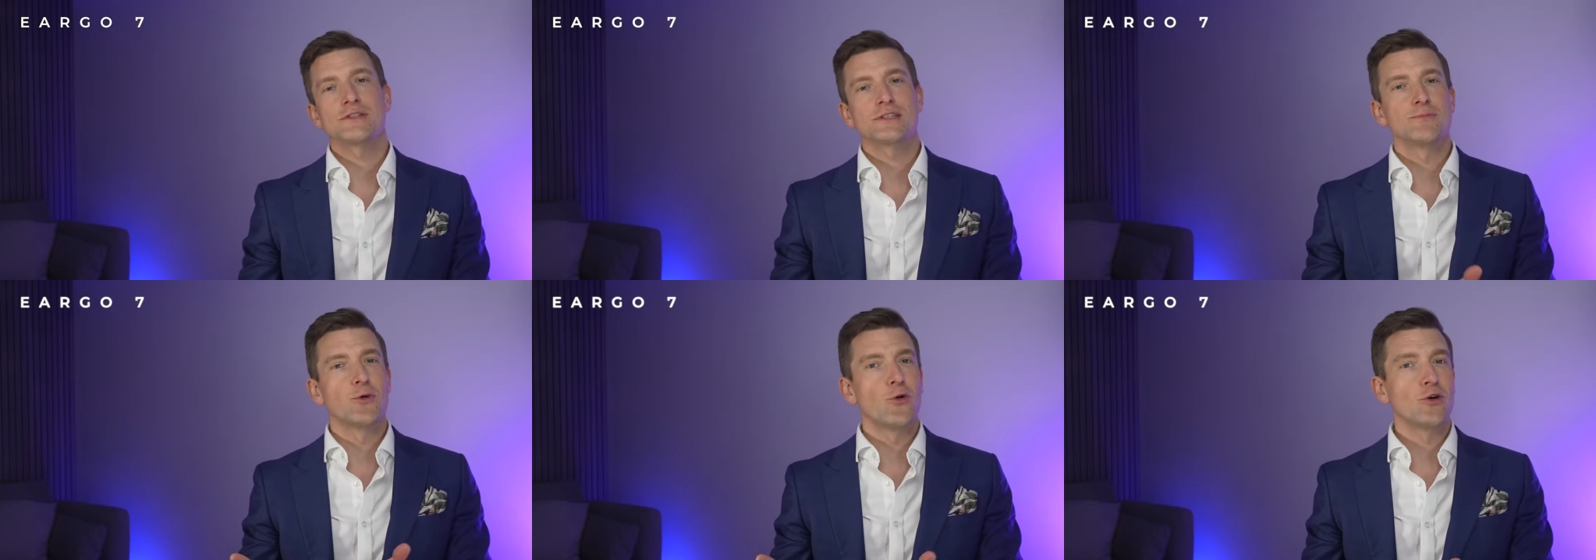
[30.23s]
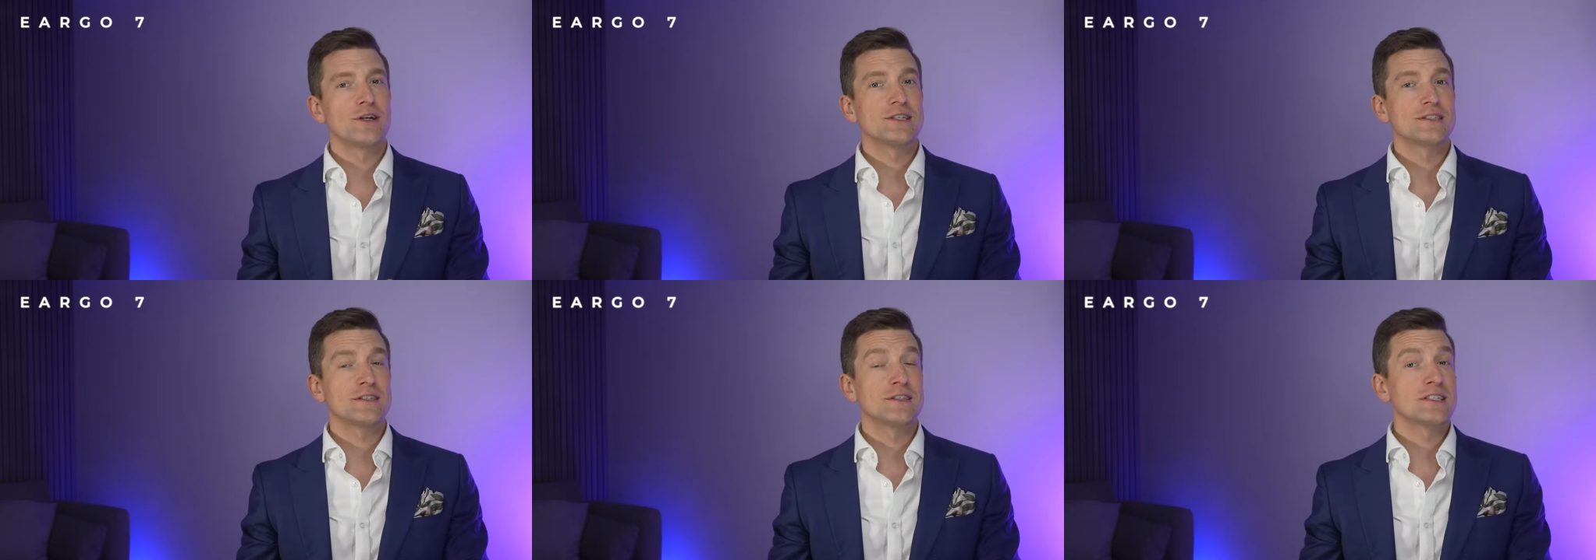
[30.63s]

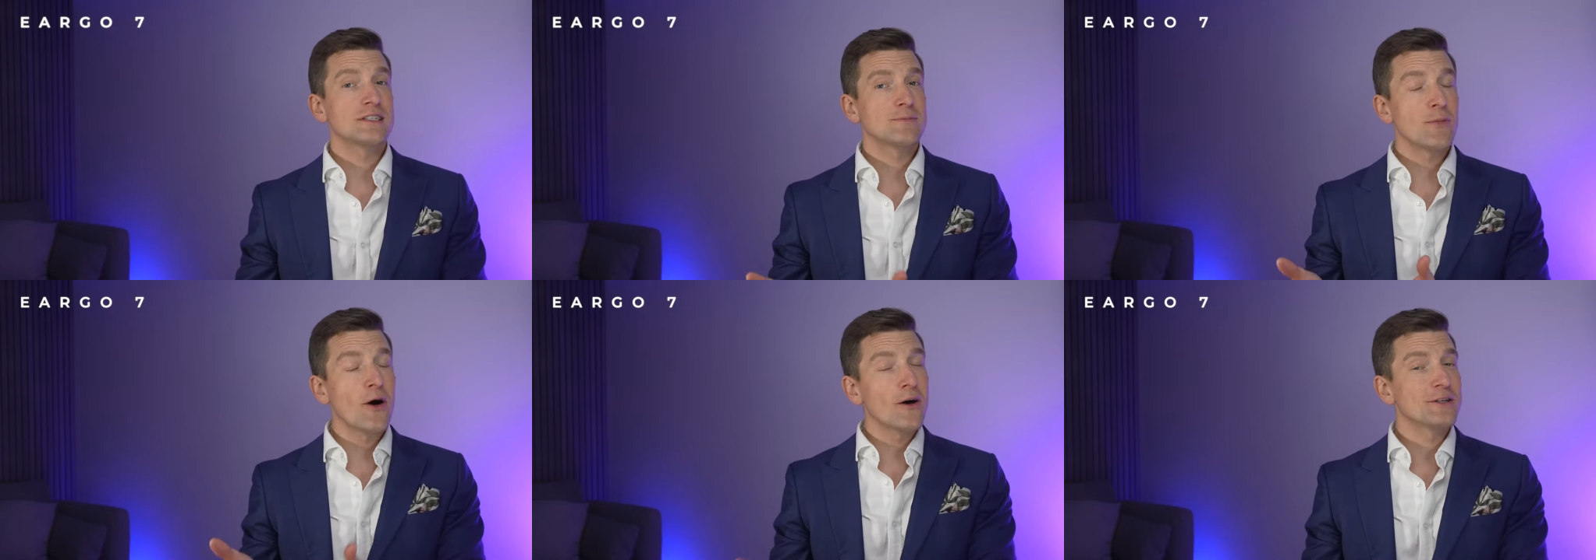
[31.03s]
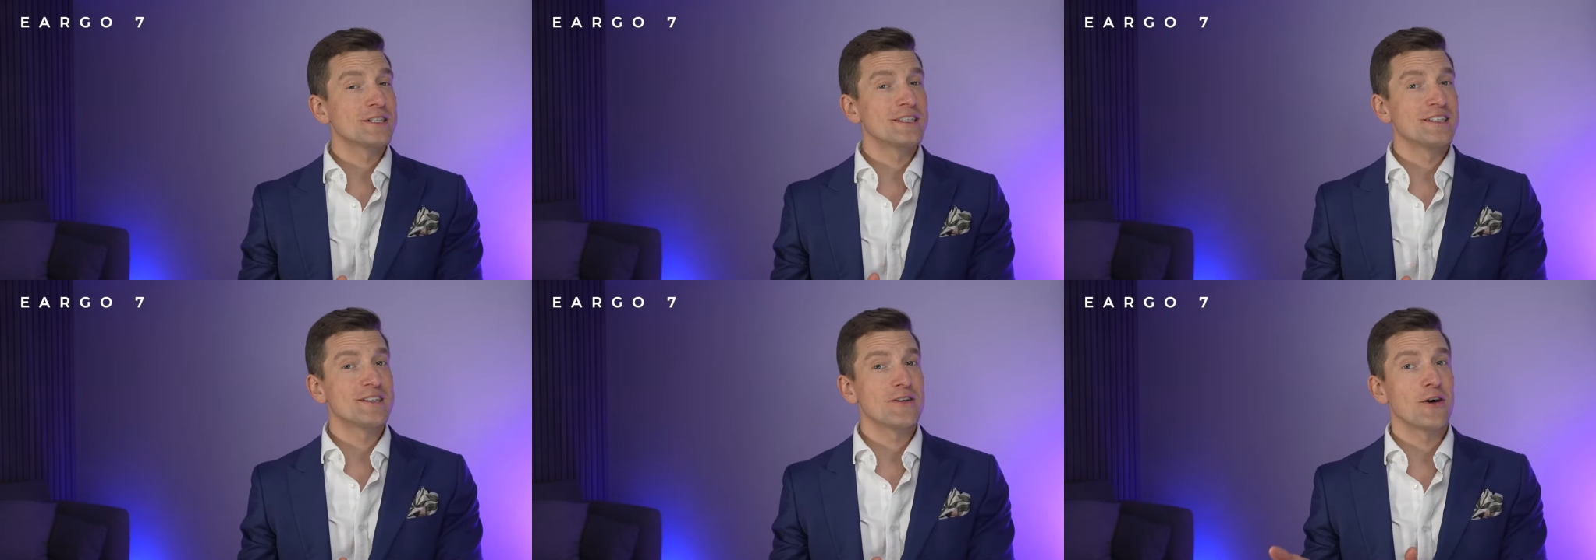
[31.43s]
smallest, and
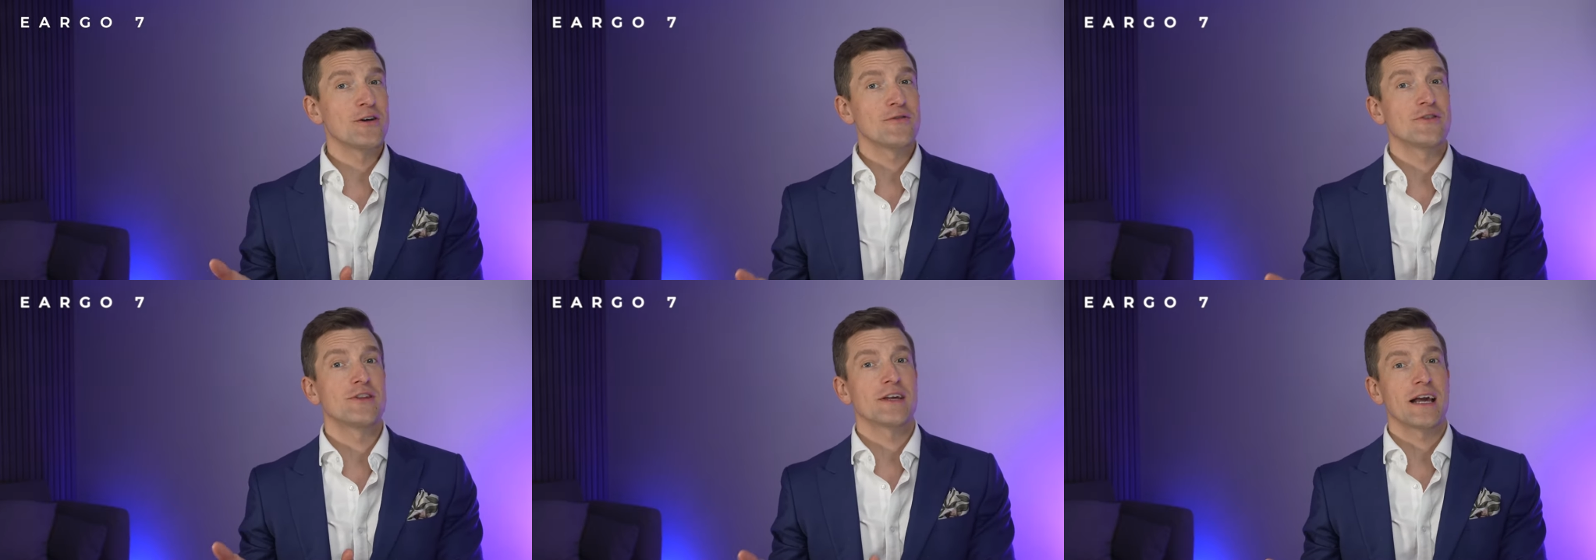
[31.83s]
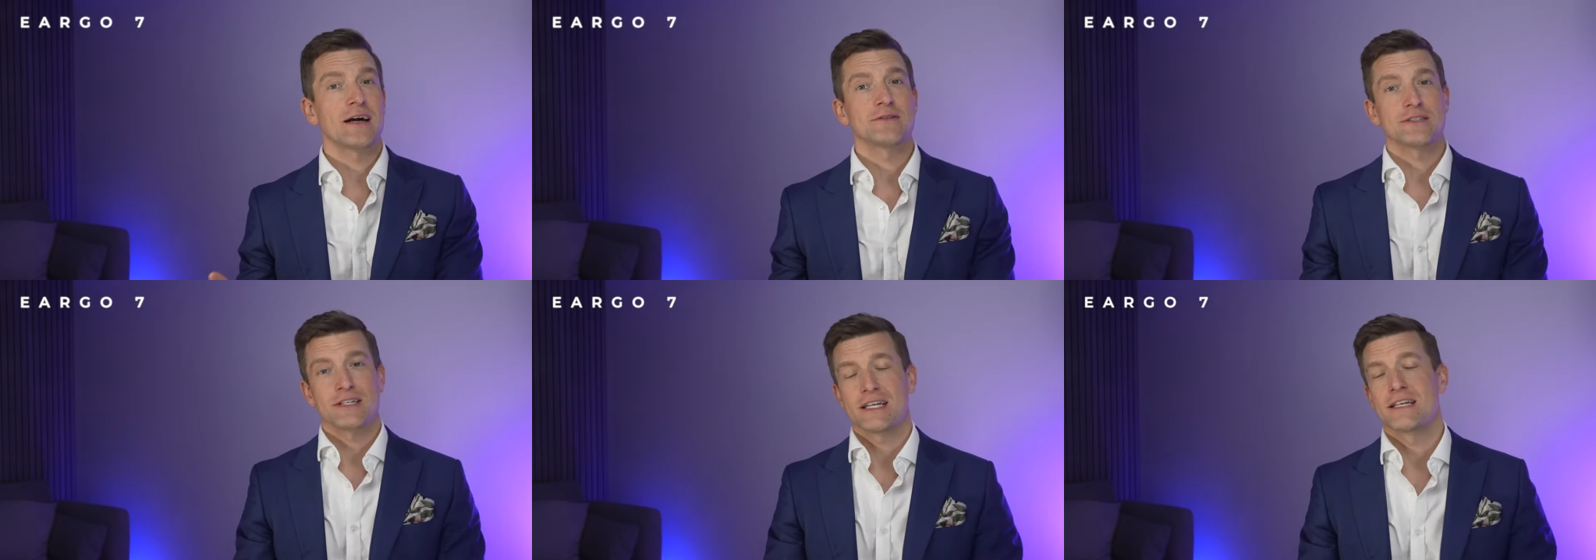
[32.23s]
smartest over the
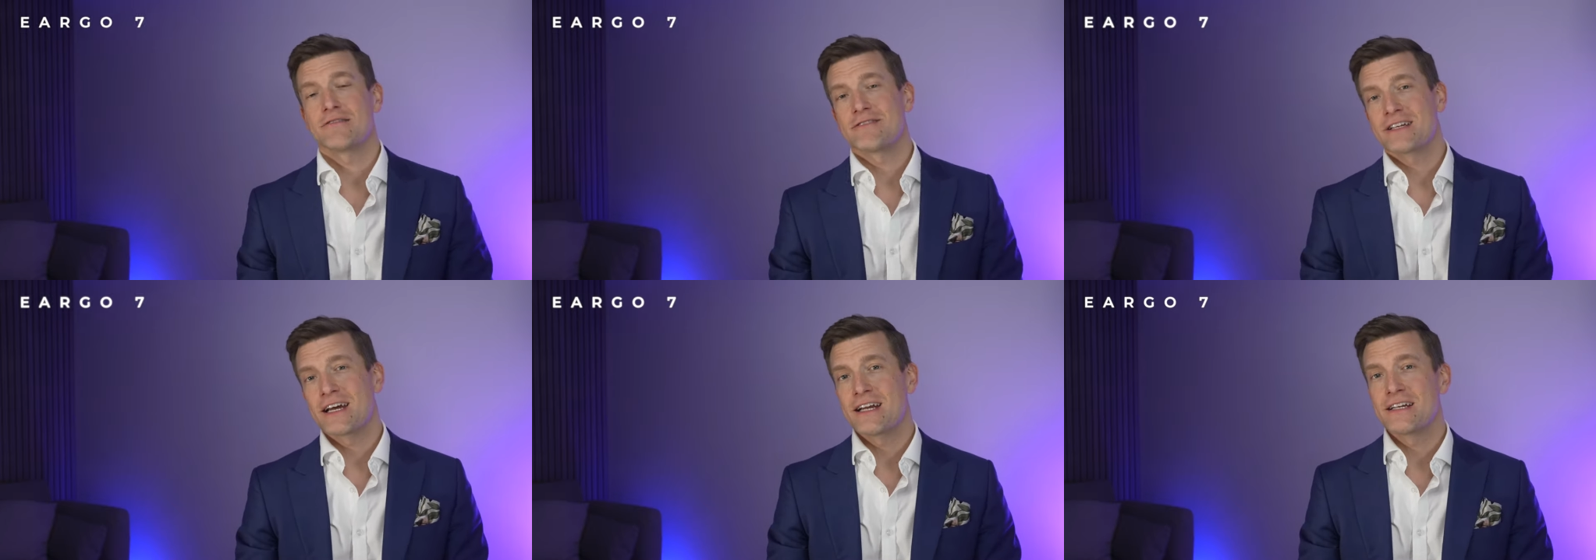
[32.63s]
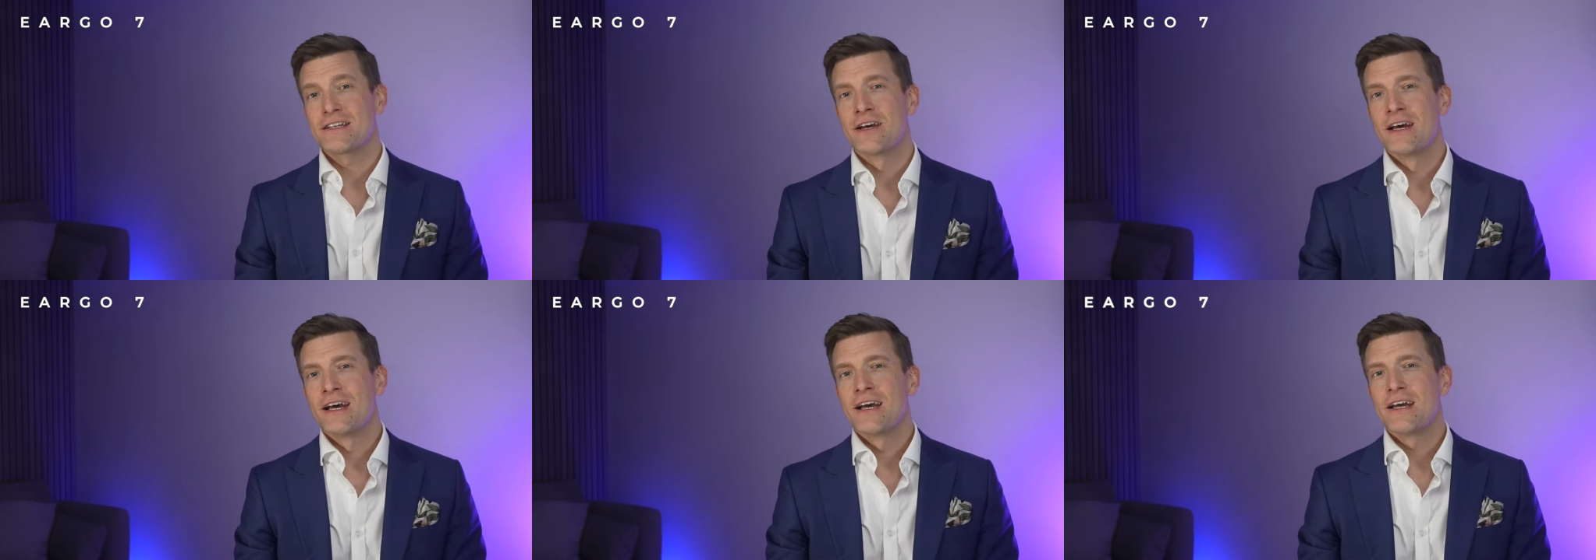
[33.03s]
counter hearing aid,